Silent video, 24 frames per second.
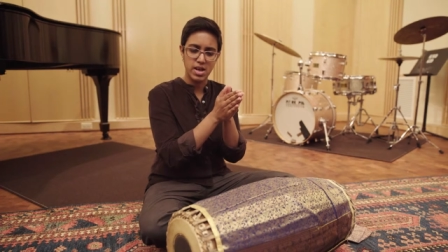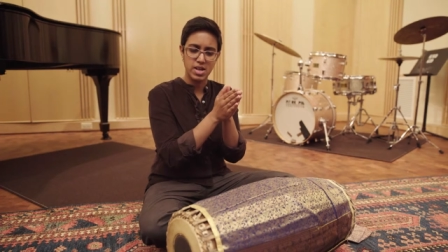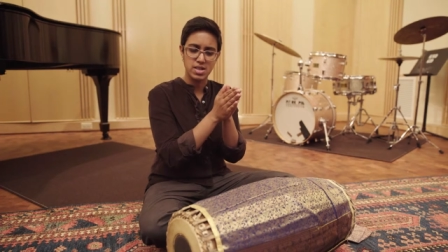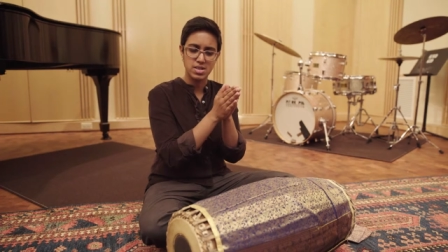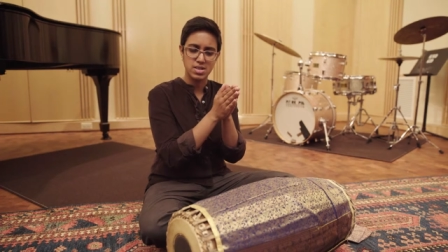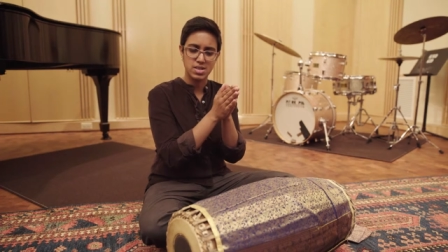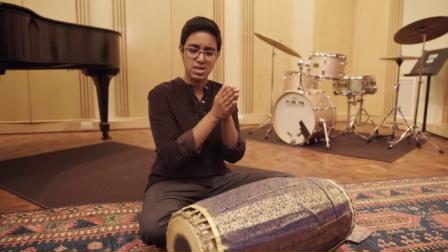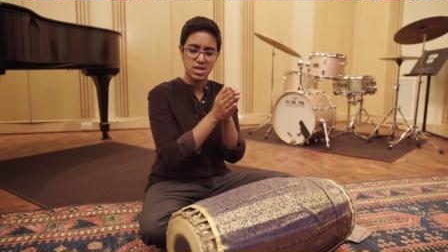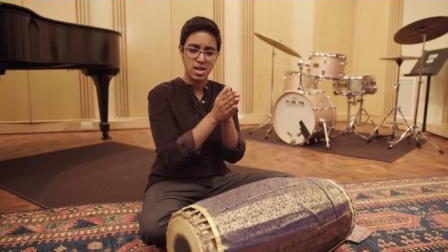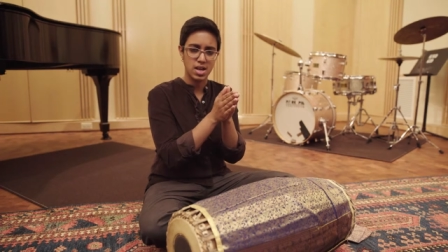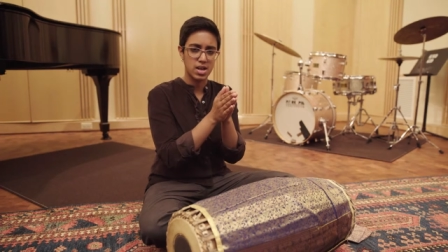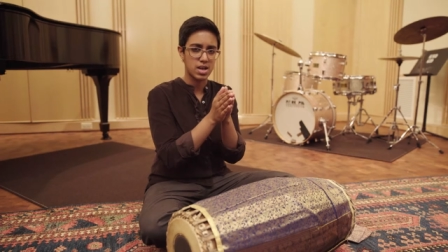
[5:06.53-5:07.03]

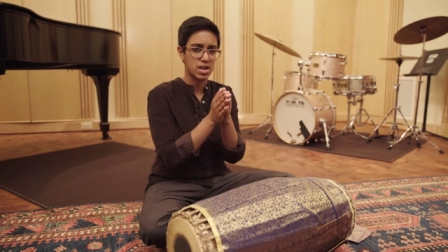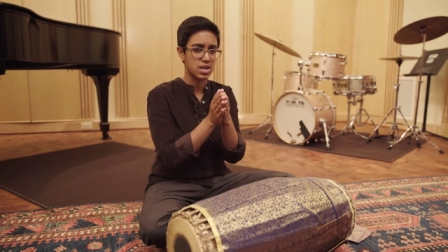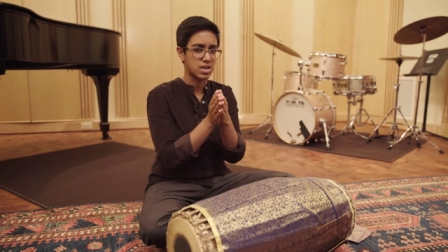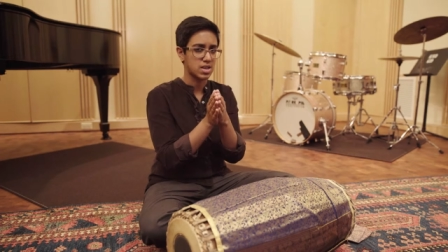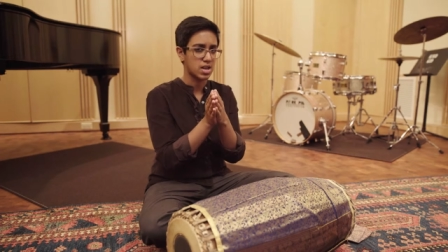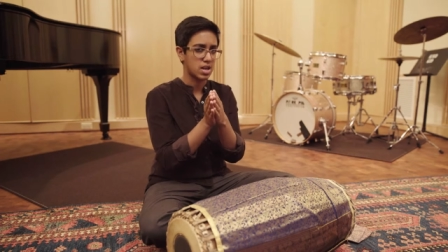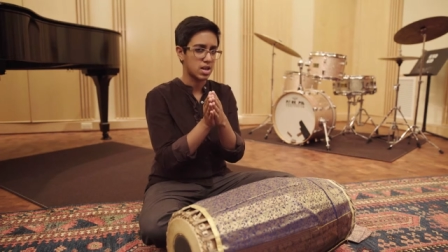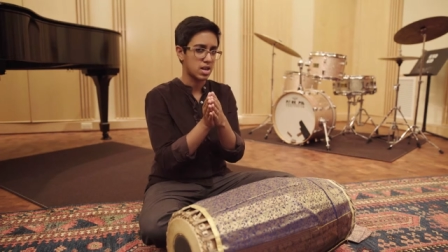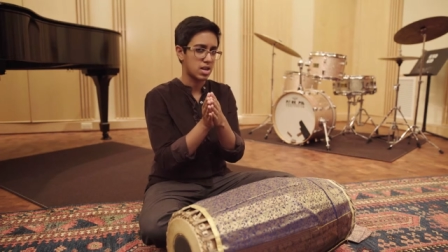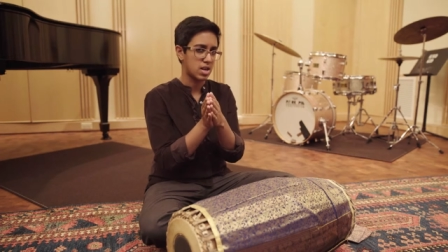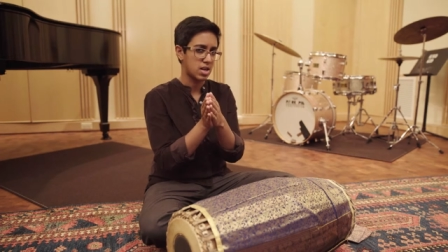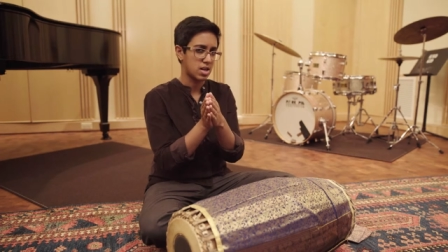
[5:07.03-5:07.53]
as
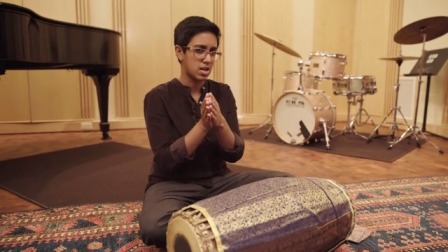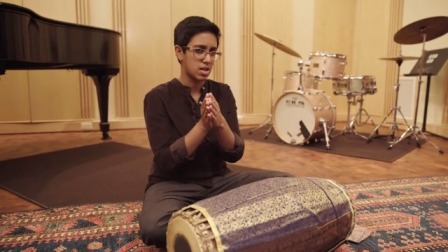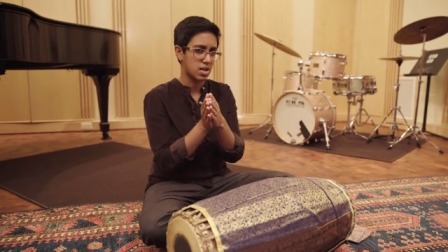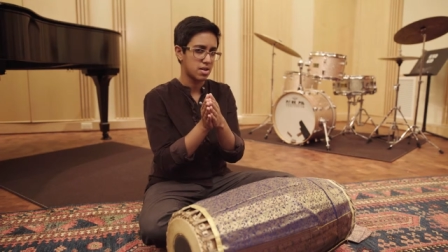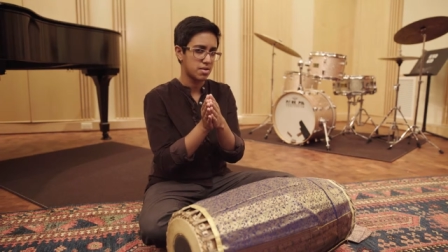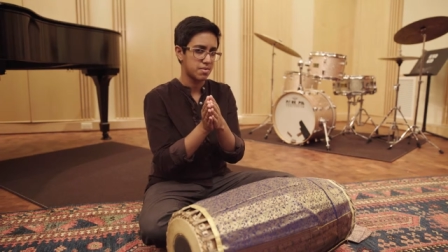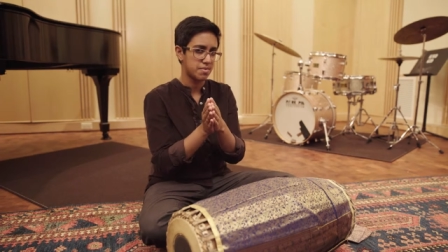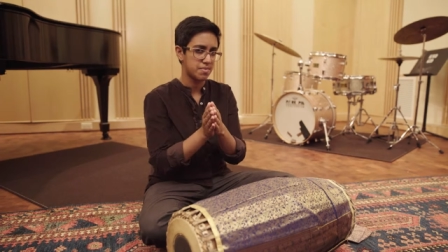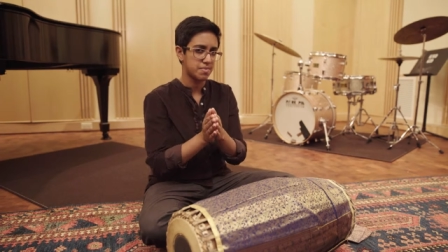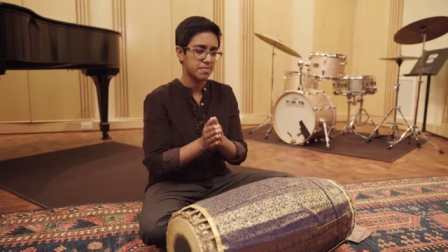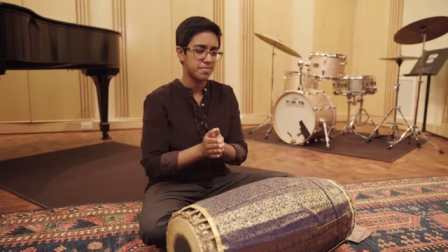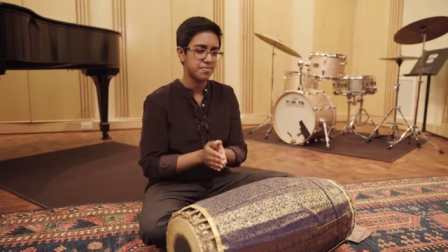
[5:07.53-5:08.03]
takatakita.
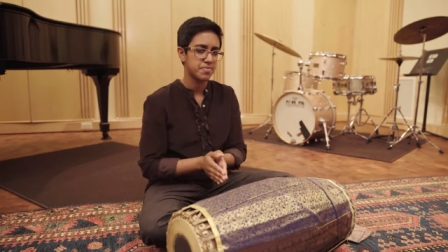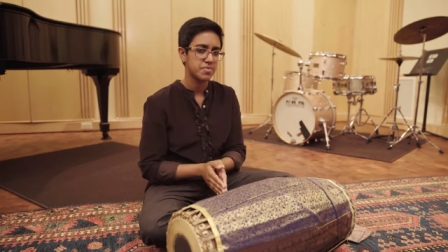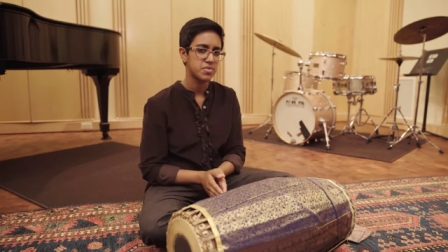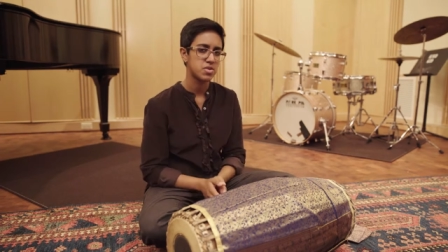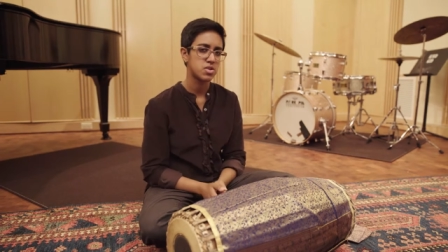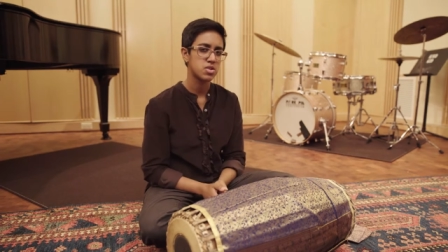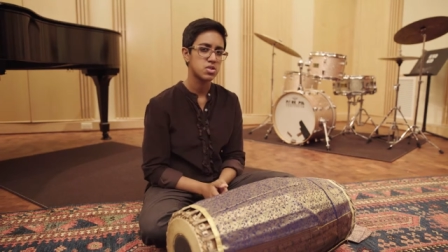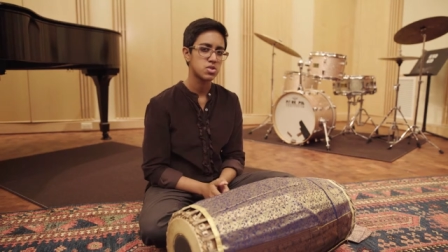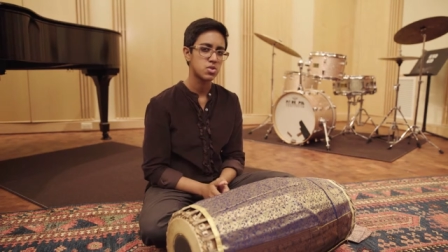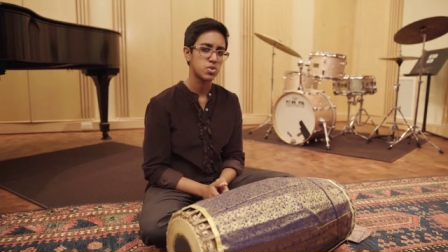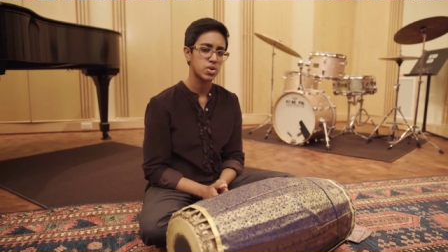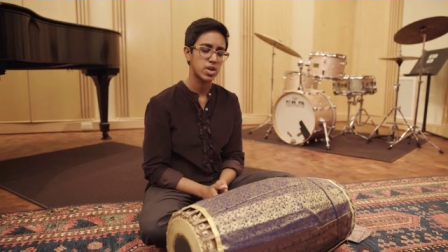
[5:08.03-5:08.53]

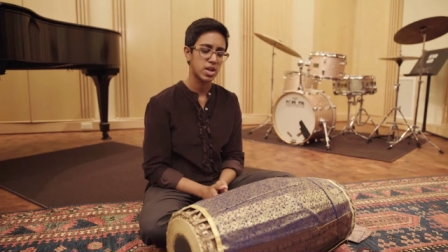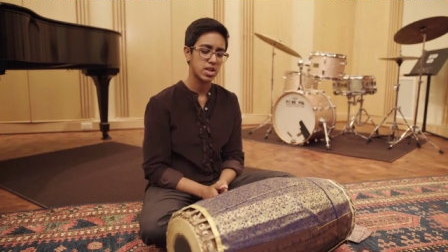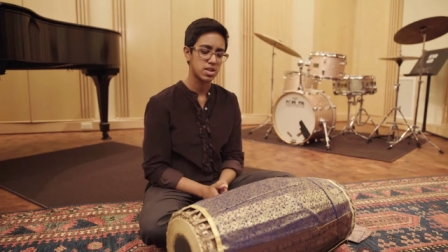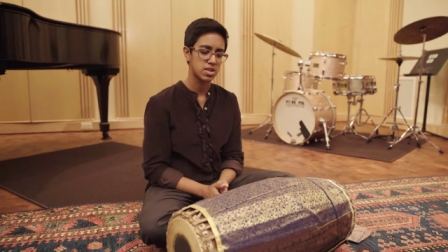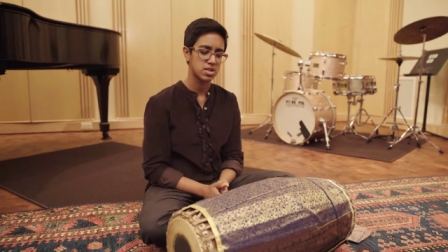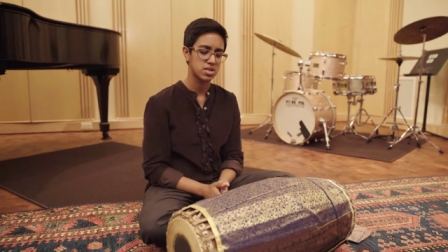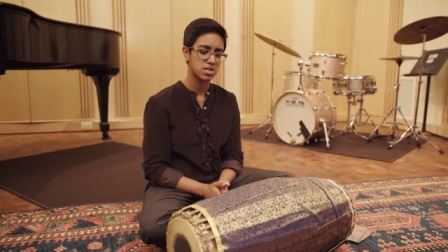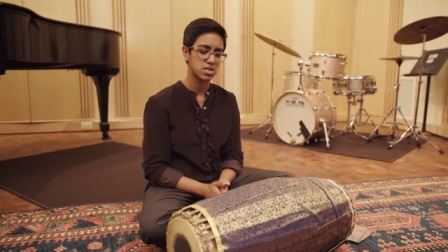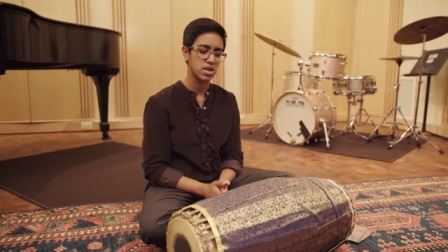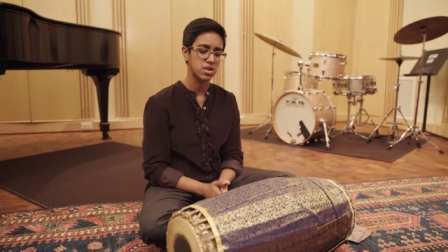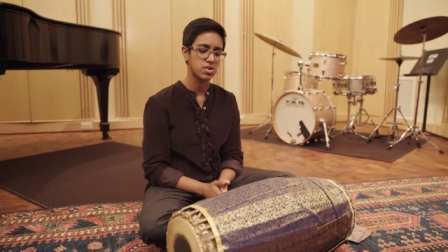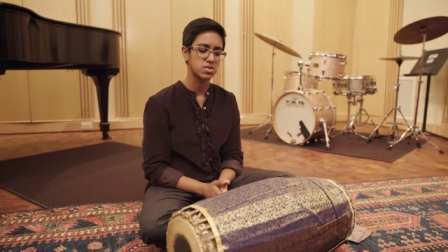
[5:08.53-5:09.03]
So again,
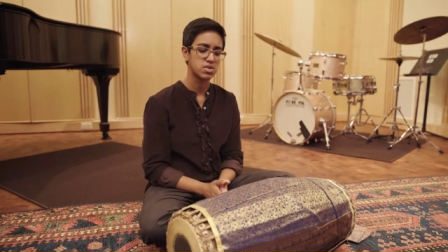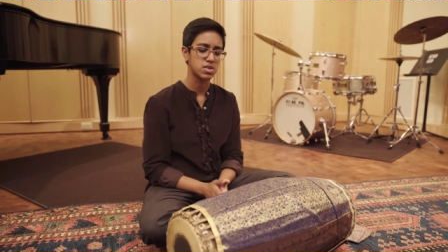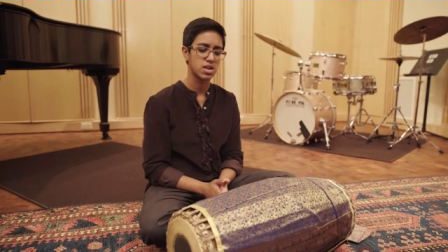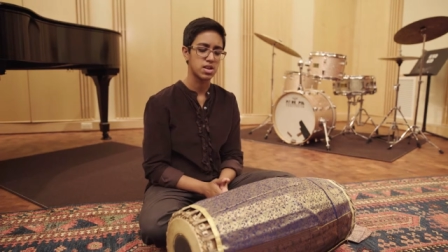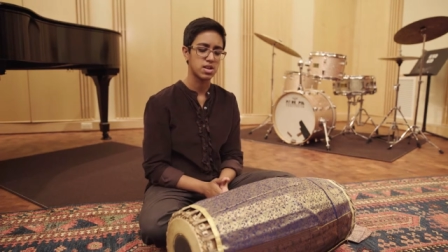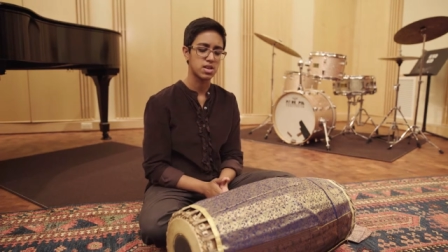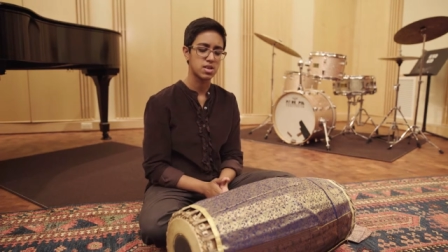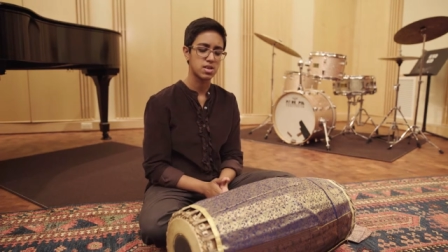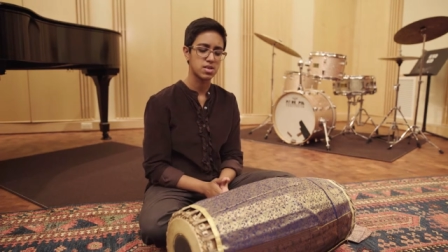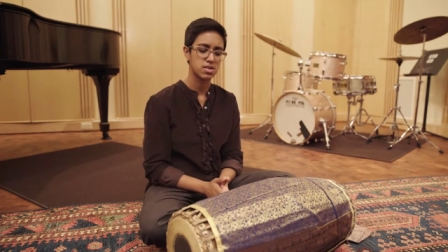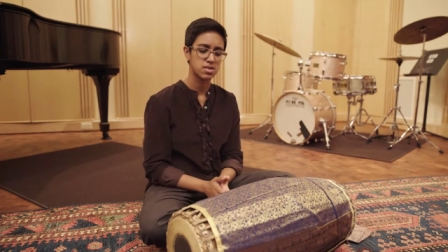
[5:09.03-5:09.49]
this sounds like